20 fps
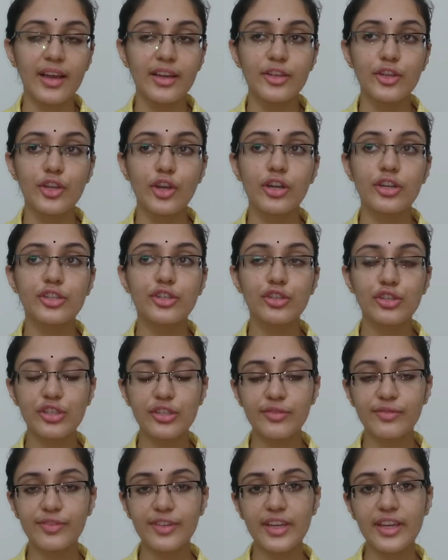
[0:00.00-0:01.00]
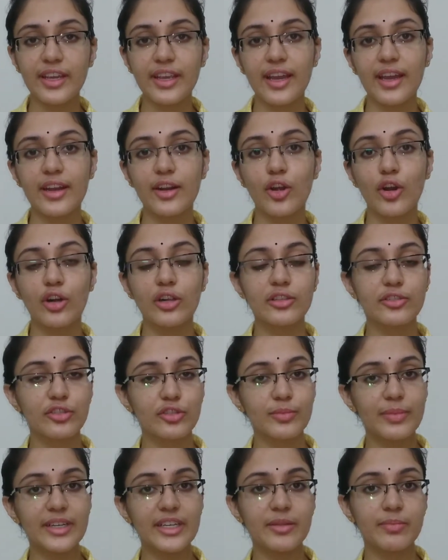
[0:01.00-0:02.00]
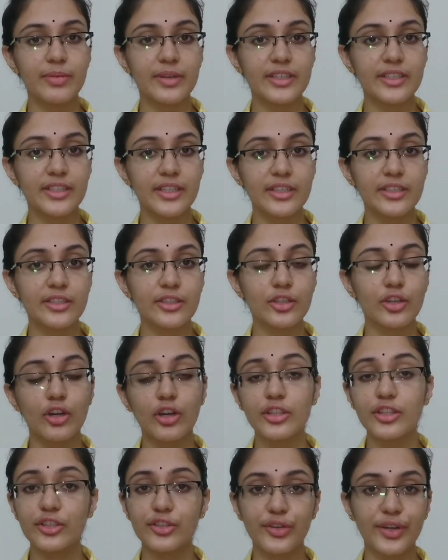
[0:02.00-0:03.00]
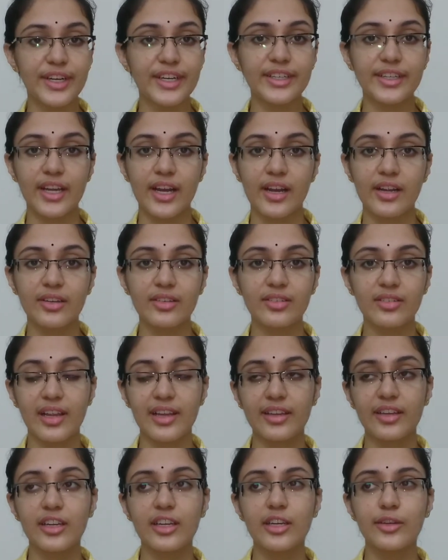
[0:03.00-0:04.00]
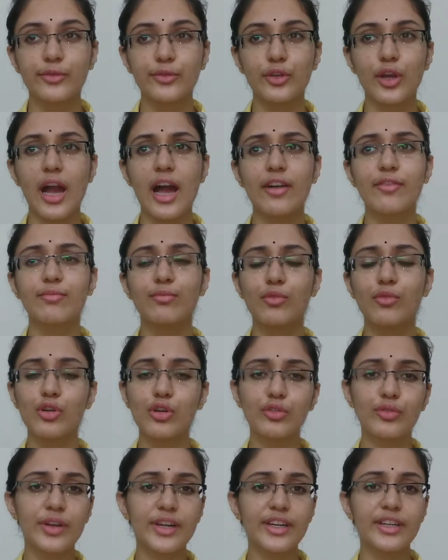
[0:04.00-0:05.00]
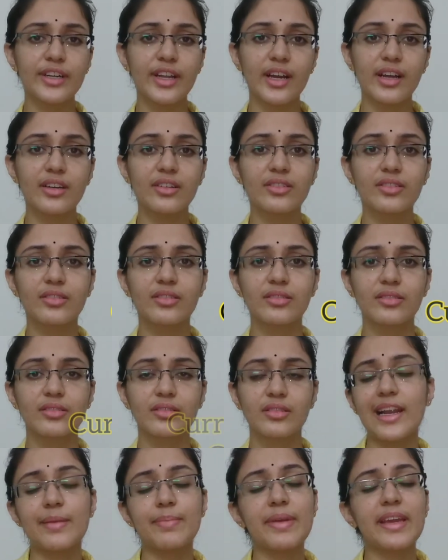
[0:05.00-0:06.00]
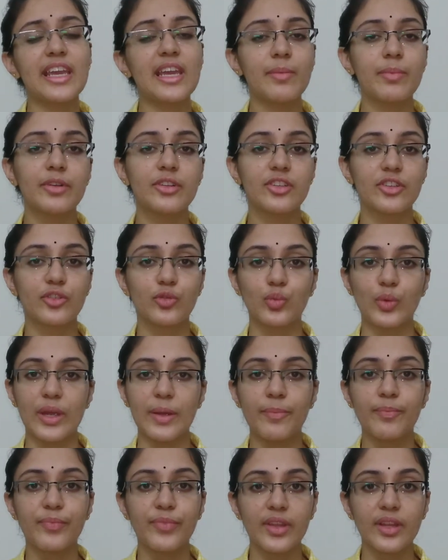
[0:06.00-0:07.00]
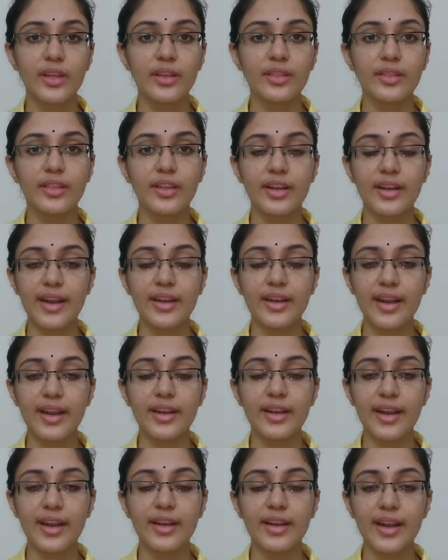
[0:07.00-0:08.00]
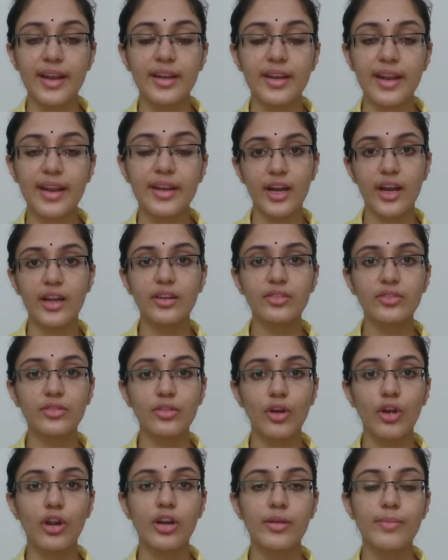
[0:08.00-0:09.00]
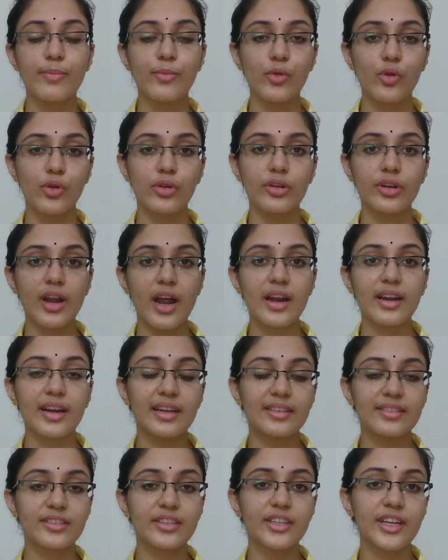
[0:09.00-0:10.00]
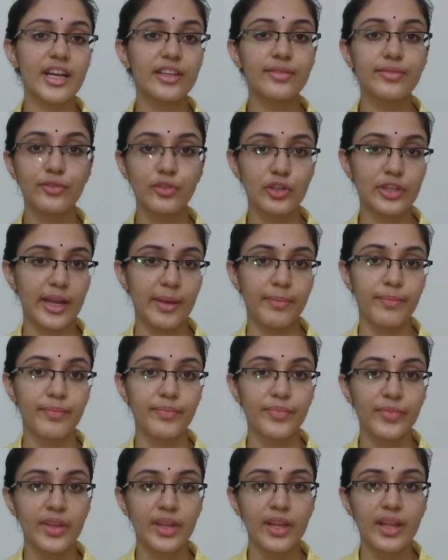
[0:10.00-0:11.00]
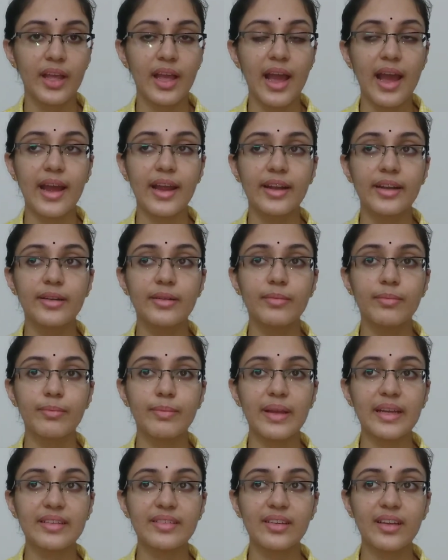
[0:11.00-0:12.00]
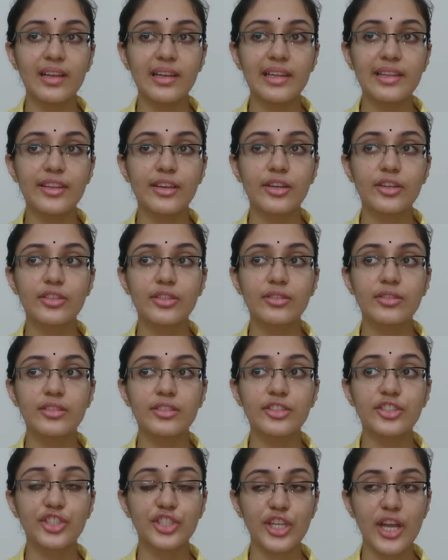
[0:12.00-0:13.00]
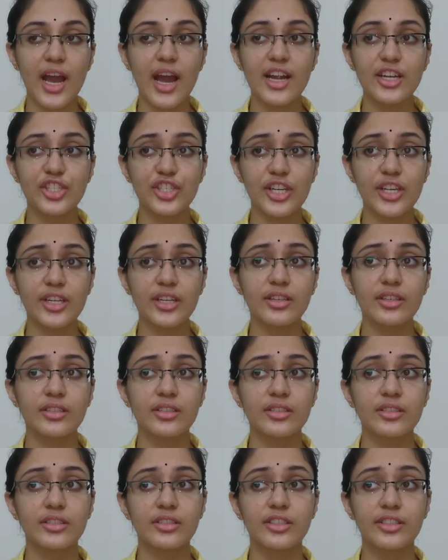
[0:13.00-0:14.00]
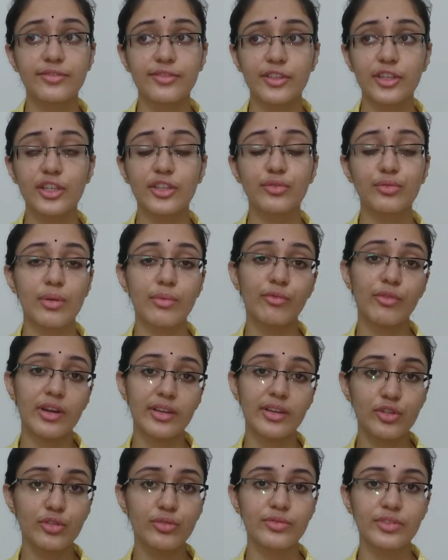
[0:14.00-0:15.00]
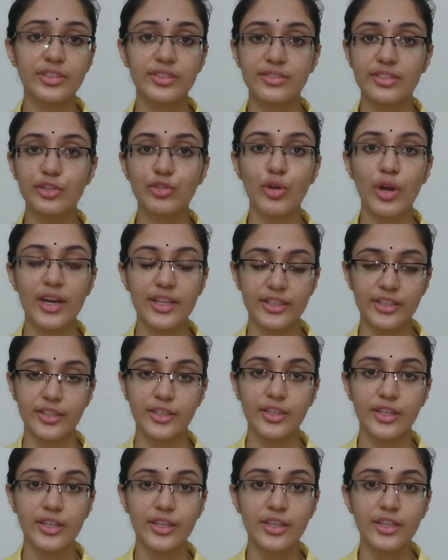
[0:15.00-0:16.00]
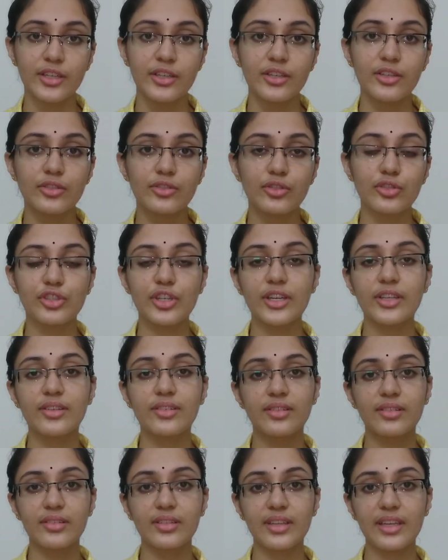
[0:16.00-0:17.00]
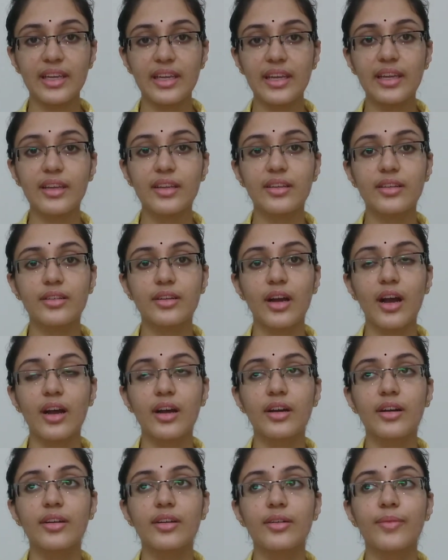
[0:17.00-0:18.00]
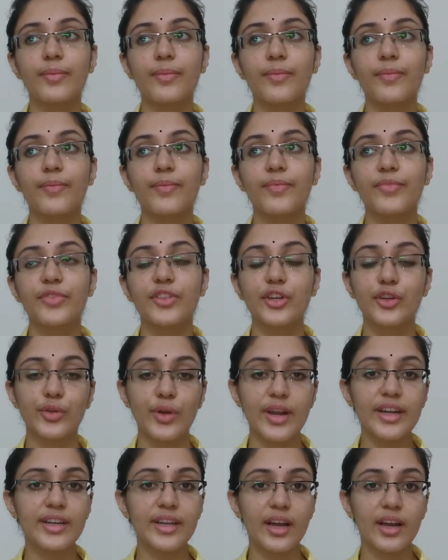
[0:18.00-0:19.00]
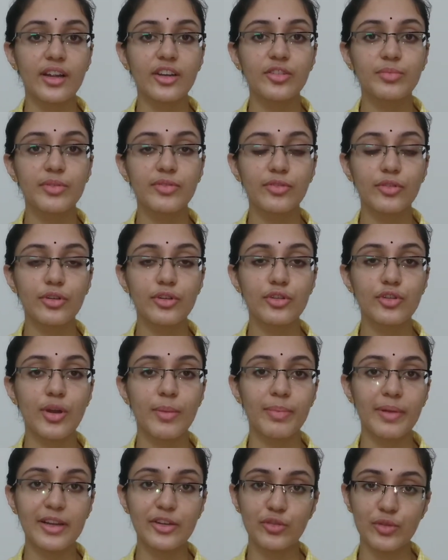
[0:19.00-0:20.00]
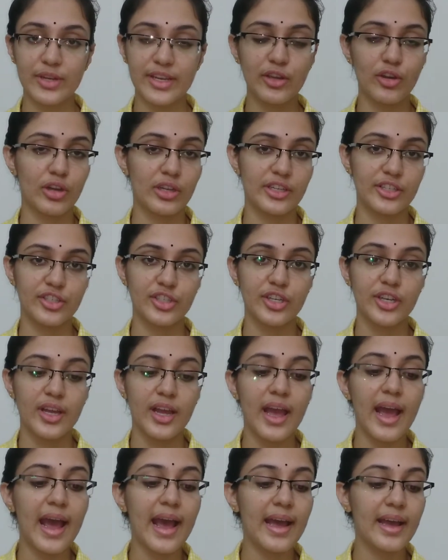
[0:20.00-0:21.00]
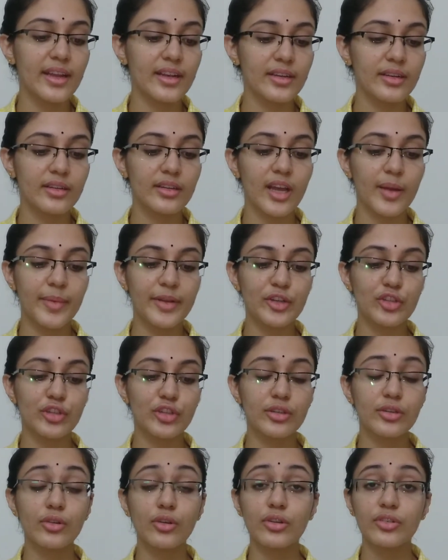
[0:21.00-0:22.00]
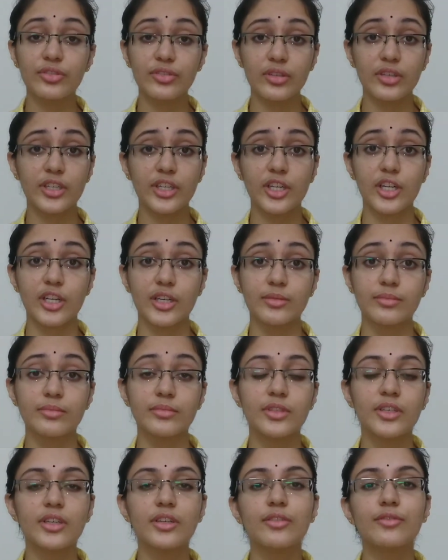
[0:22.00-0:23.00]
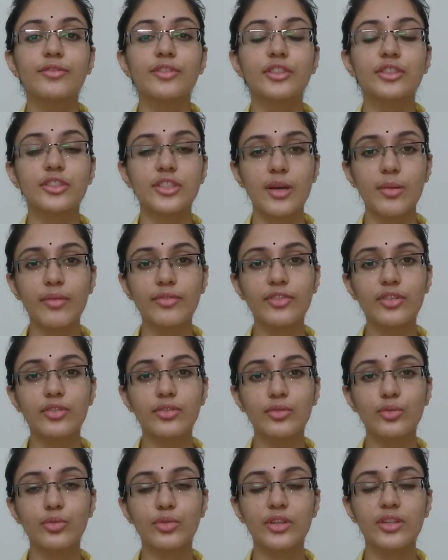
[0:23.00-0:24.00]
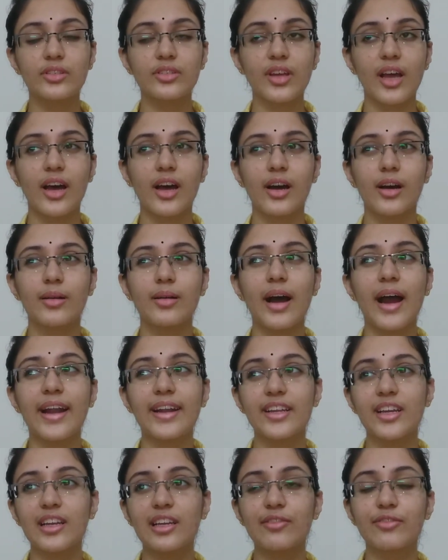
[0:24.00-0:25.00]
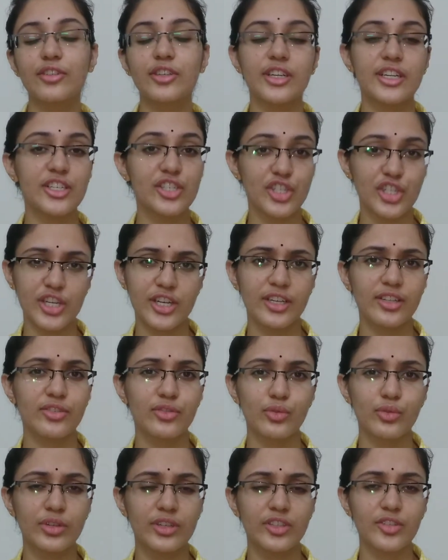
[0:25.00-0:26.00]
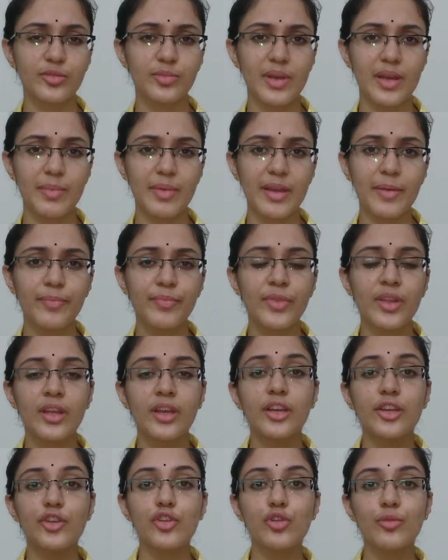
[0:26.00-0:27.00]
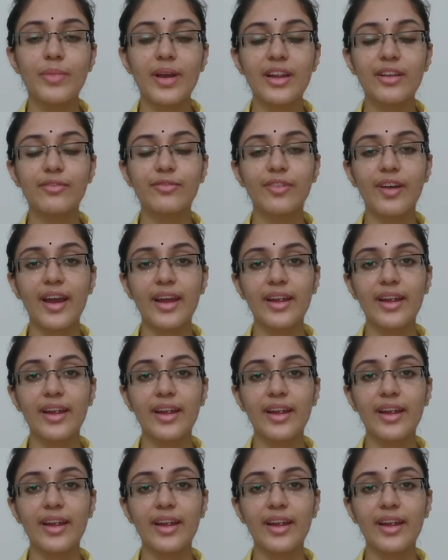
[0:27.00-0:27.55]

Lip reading: Your tuition fee can also be dependent on the credit hours. Like if you have more credit hours, okay, let me keep it this way. The 9 credit hours or more are considered as full-time. And basically the charging differs from university to other. So just see the credit hours before you apply to any college. And coming to the course curriculum, for some of the students, ideally for engineering students maybe, you might